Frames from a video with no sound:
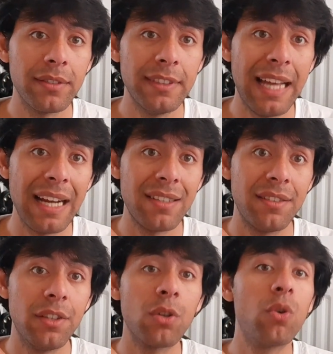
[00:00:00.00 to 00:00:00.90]
That's
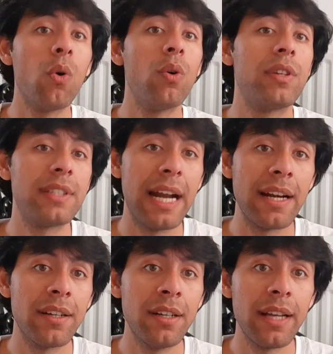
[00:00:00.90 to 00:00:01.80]
the gold
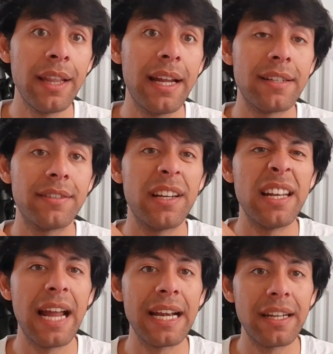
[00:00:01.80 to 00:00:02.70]
standard, and that's the
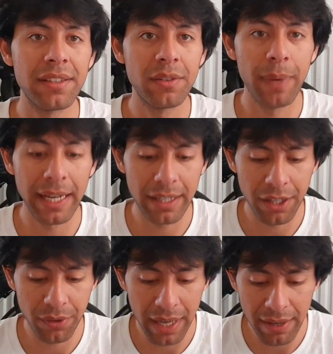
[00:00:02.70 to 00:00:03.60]
lightest bike
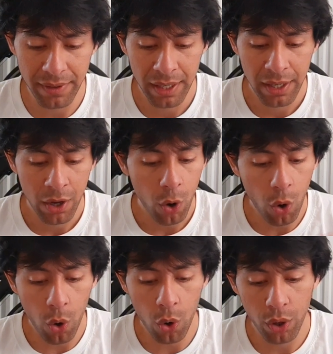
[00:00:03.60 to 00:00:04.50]
that you have.
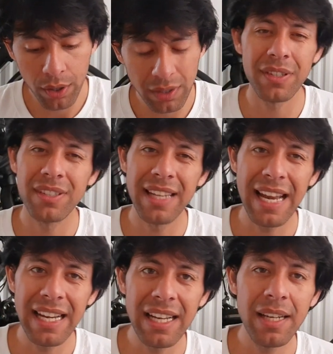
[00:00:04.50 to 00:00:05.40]
Or if it's
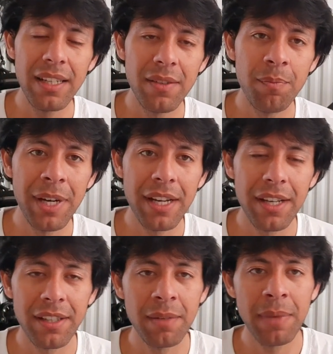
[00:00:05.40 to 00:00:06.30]
slightly
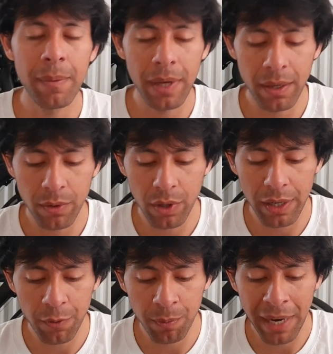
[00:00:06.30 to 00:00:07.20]
mid-tier, then maybe
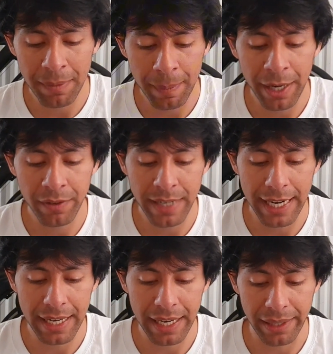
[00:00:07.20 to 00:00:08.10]
it might be made of
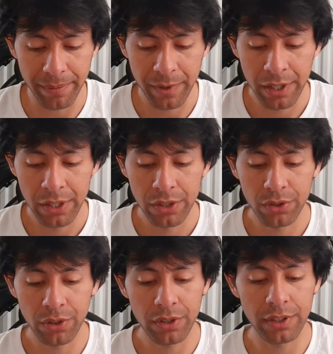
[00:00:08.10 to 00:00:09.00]
titanium.
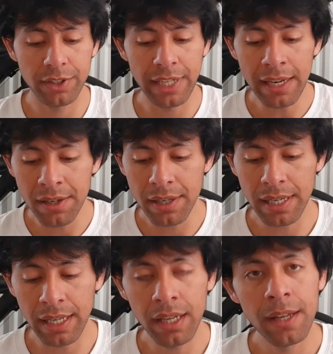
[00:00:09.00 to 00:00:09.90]
So
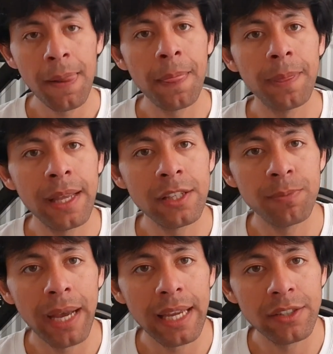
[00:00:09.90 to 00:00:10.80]
generally, these
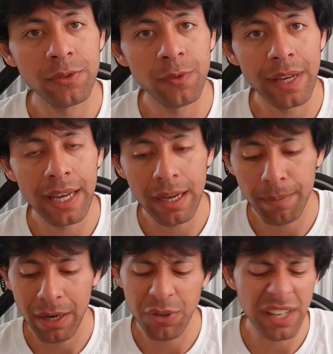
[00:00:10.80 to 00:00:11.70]
bikes weigh
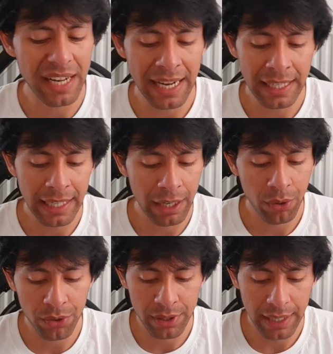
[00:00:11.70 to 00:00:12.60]
about 10
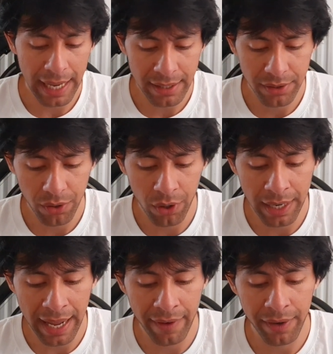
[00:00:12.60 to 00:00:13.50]
kilos less
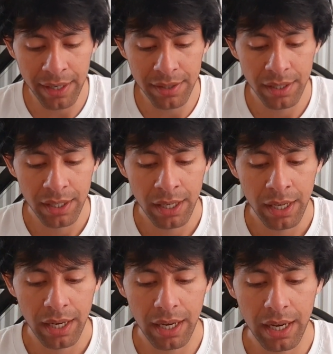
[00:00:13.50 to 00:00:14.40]
on average,
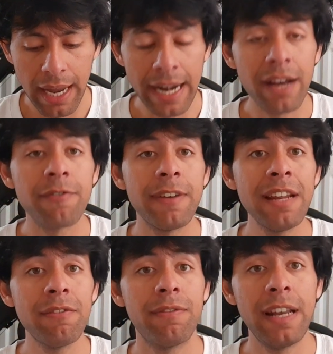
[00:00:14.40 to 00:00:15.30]
and are
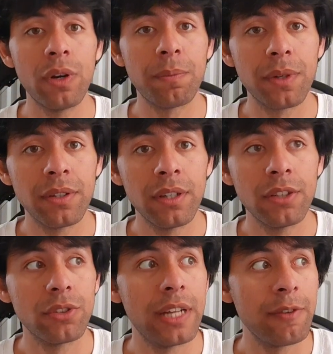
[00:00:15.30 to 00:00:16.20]
very equipped
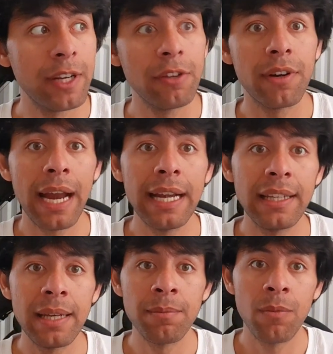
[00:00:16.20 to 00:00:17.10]
so that when you ride
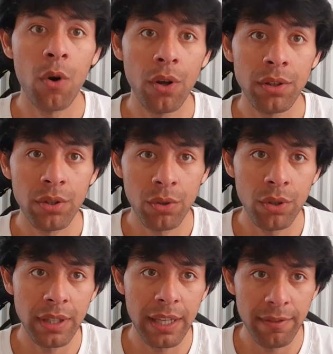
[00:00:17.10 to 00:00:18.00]
them on the
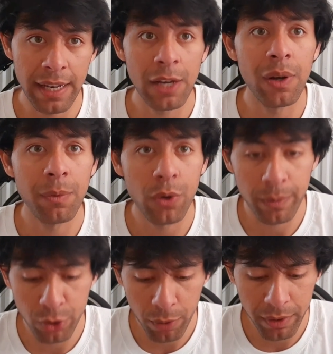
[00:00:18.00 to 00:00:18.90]
road, they're well equipped to
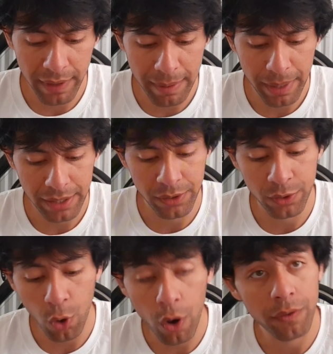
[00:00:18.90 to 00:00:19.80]
absorb the
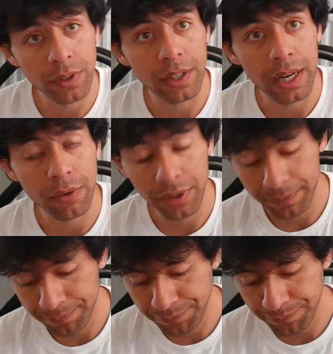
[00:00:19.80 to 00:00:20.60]
vibrations off the ground.